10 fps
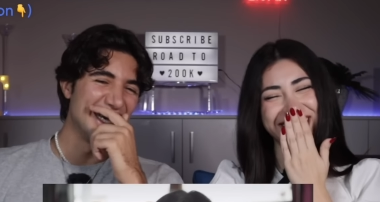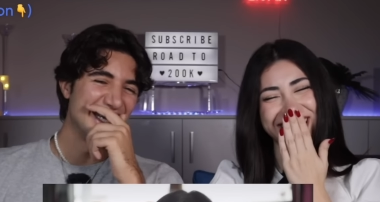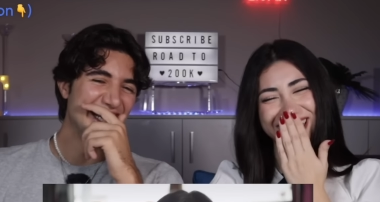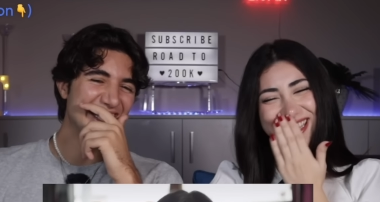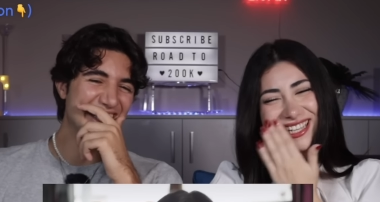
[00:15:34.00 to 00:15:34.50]
Speaker 1: I
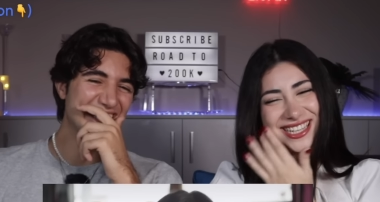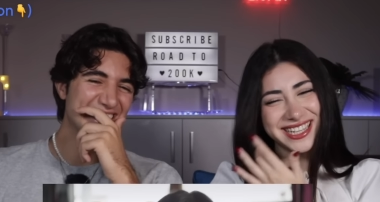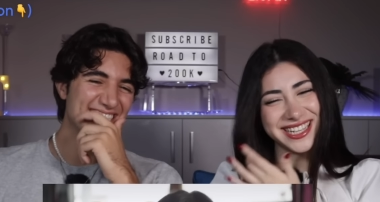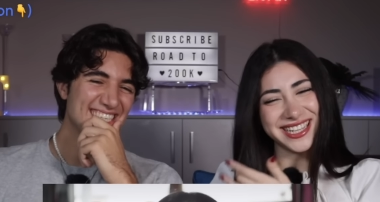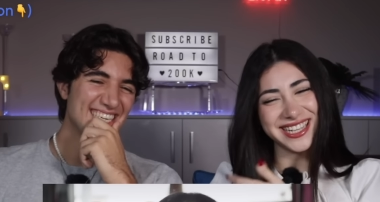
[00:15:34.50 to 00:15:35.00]
hate
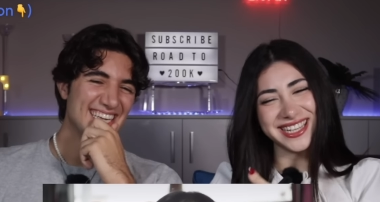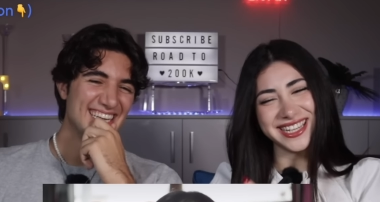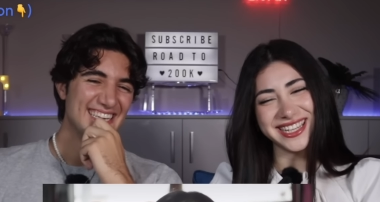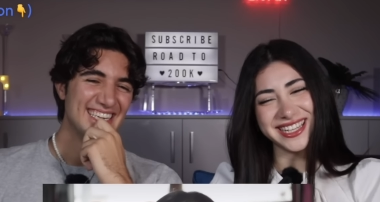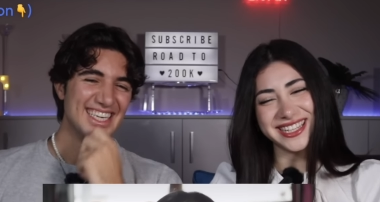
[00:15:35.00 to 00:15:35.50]
this.
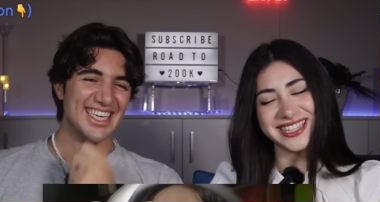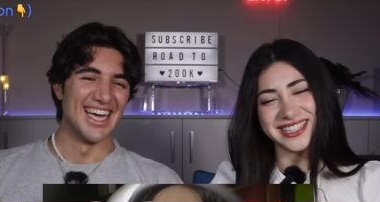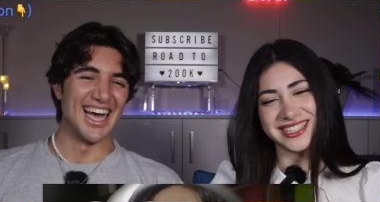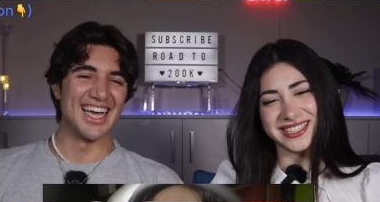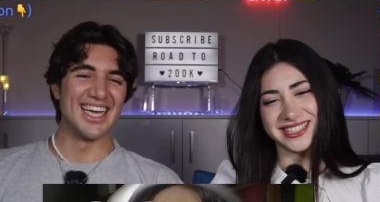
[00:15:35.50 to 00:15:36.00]

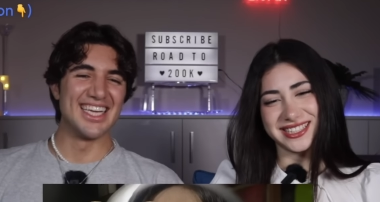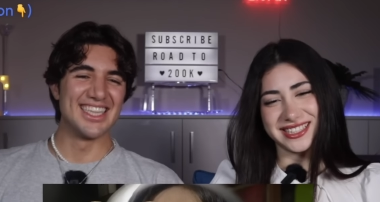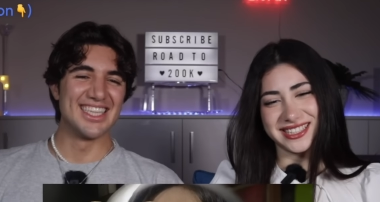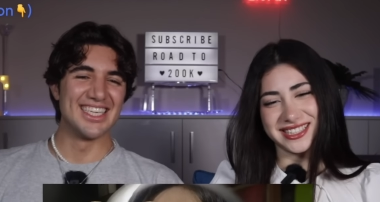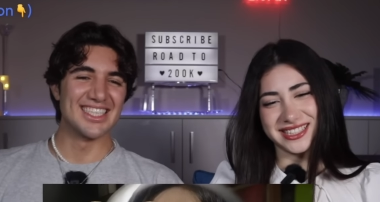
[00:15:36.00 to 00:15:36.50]
I
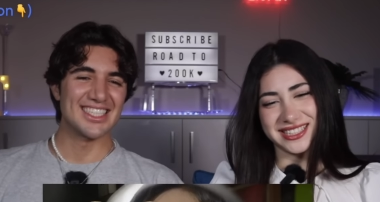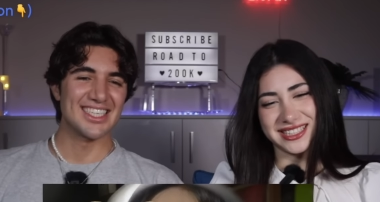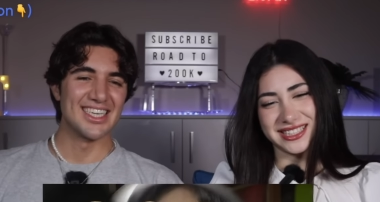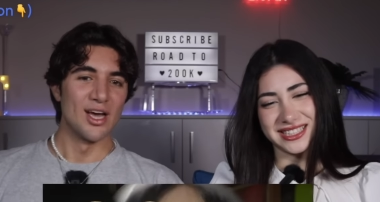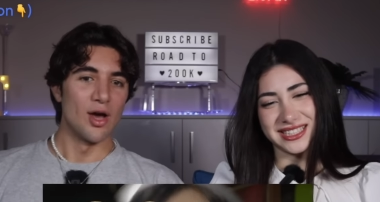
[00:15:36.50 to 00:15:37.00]
hate this.
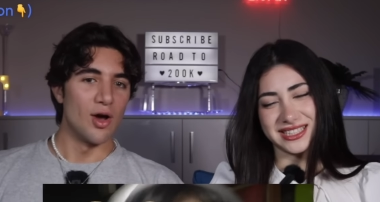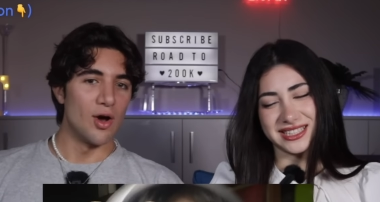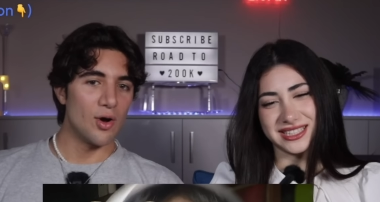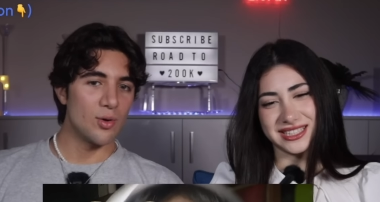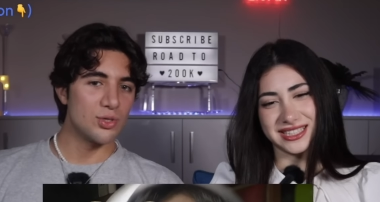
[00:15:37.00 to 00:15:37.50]

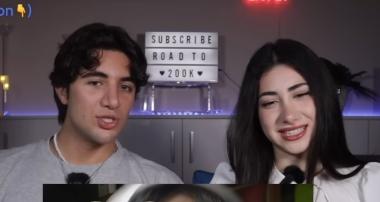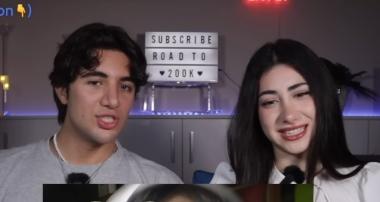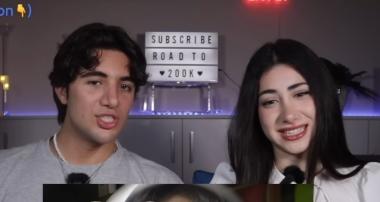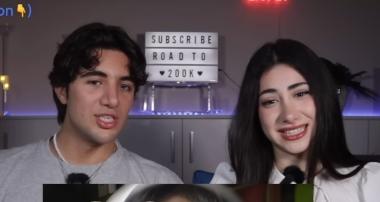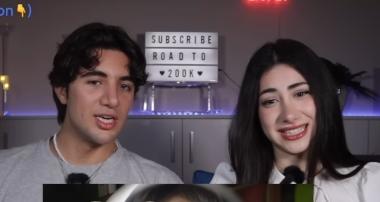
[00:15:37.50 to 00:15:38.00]
Oh
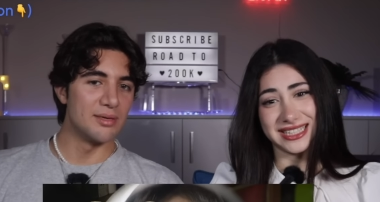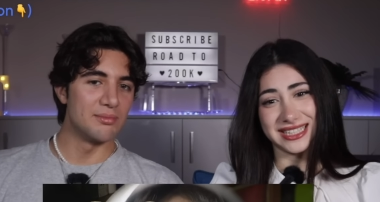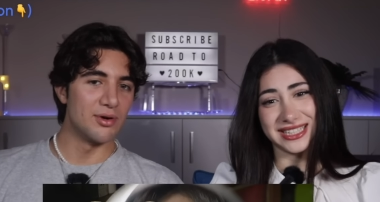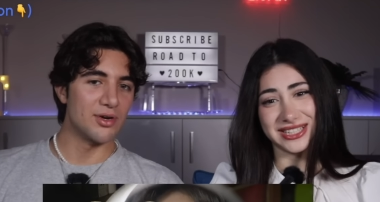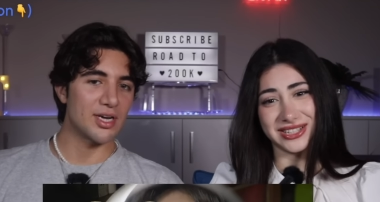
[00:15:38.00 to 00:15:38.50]
shit,
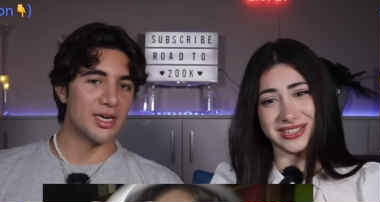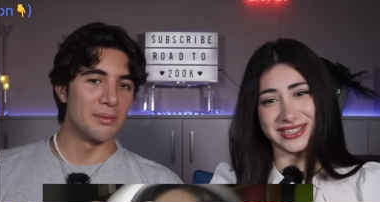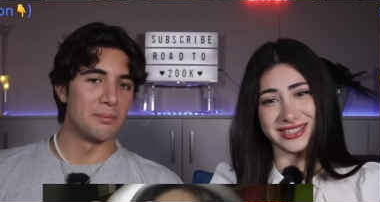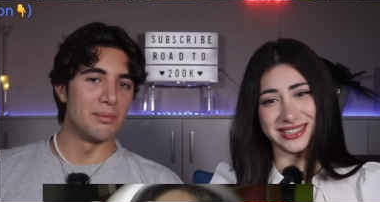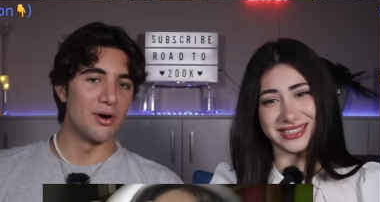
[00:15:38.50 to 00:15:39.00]
bro. You're gonna
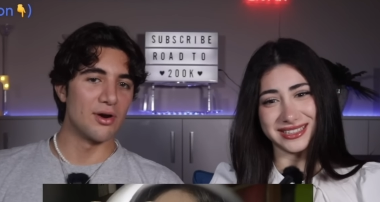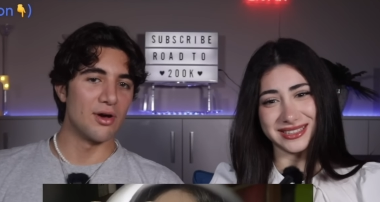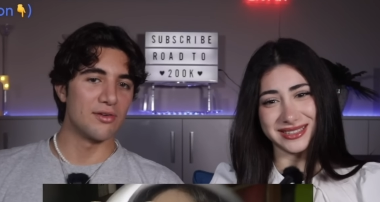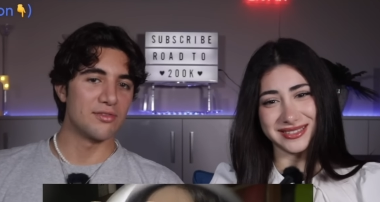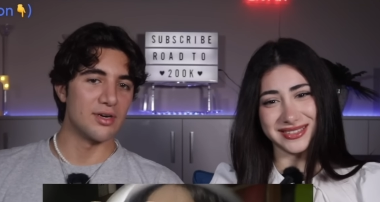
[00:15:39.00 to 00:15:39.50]
oh, burn
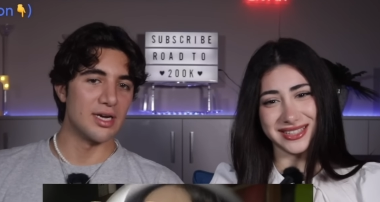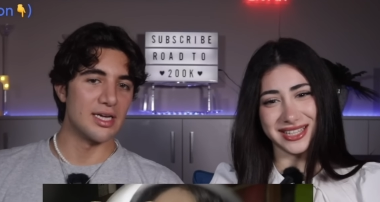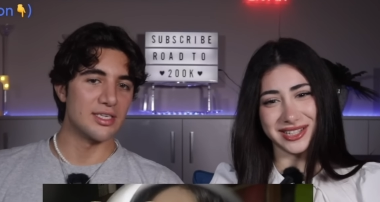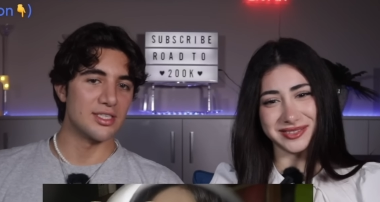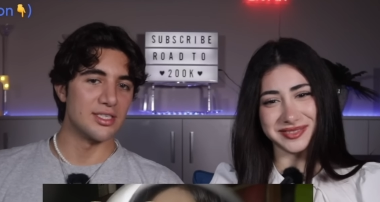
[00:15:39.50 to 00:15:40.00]
off your
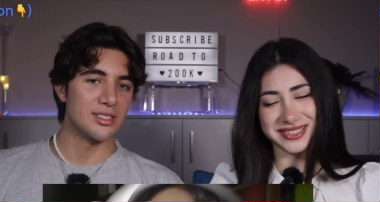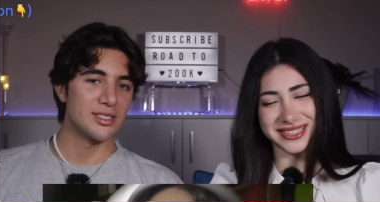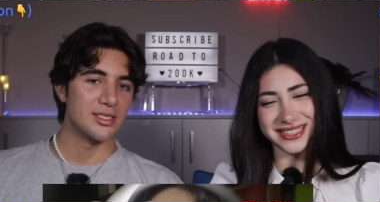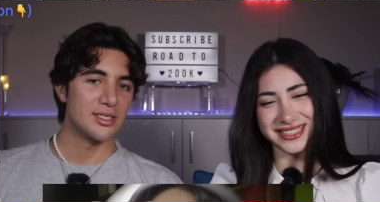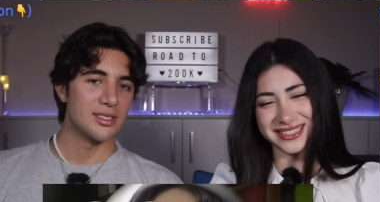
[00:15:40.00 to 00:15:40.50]
lashes.
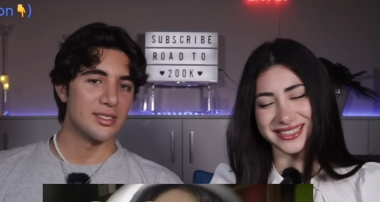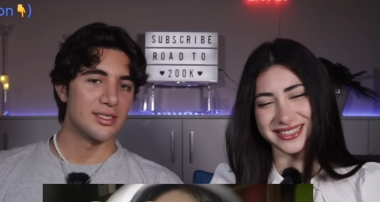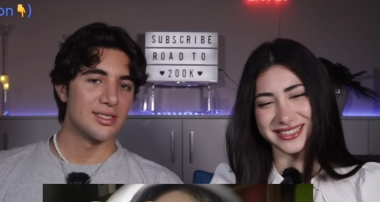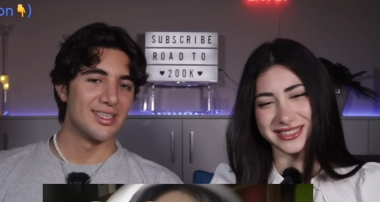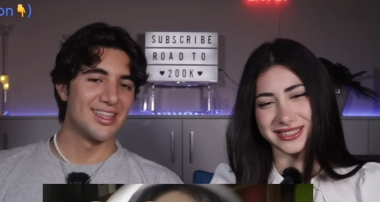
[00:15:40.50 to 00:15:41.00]
Careful.
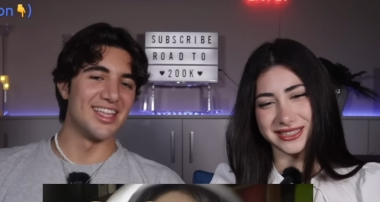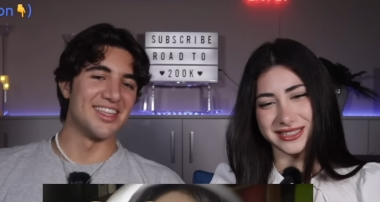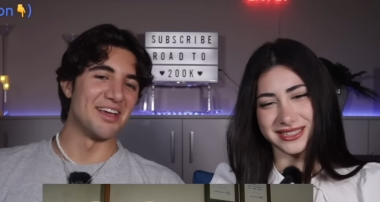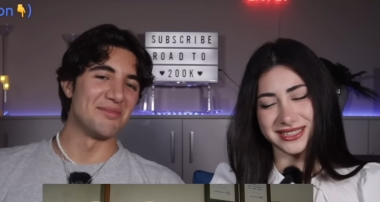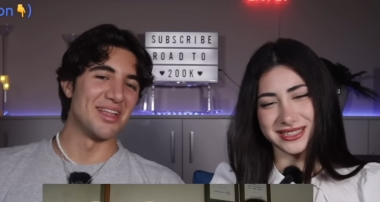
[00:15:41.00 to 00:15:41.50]
The
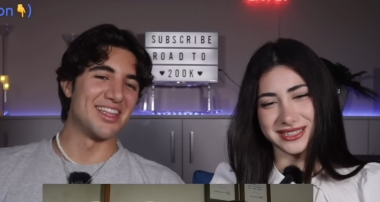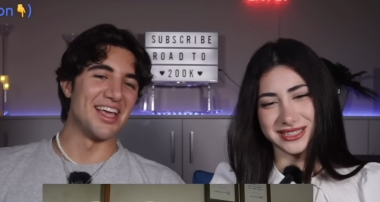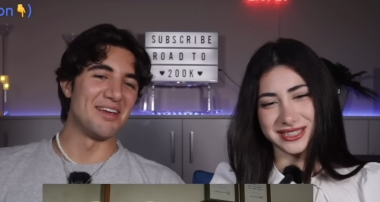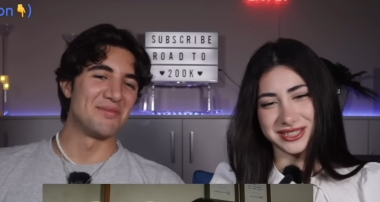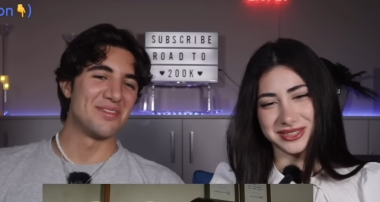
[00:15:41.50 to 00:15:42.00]
tape, the
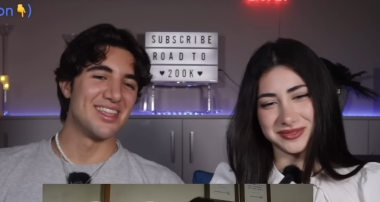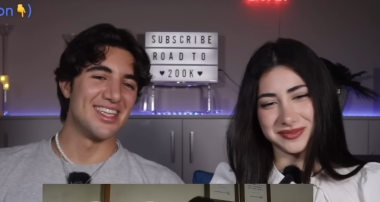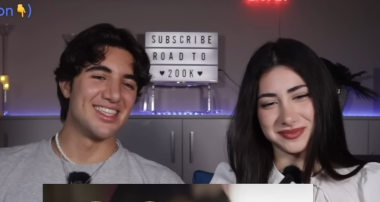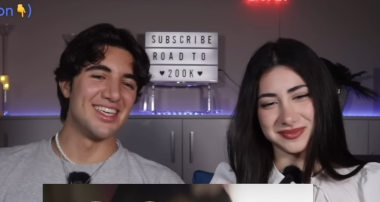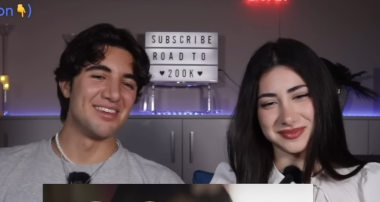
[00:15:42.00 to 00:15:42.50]
tape,
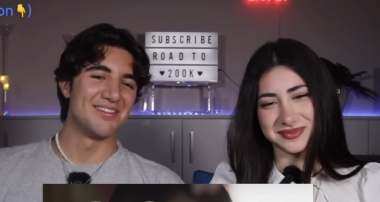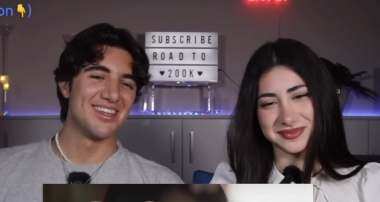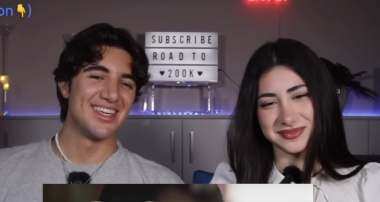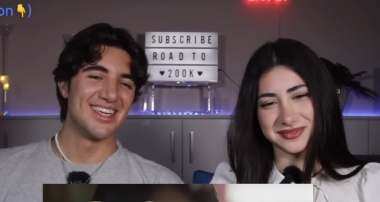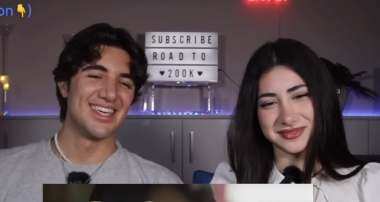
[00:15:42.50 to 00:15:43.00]
the tape.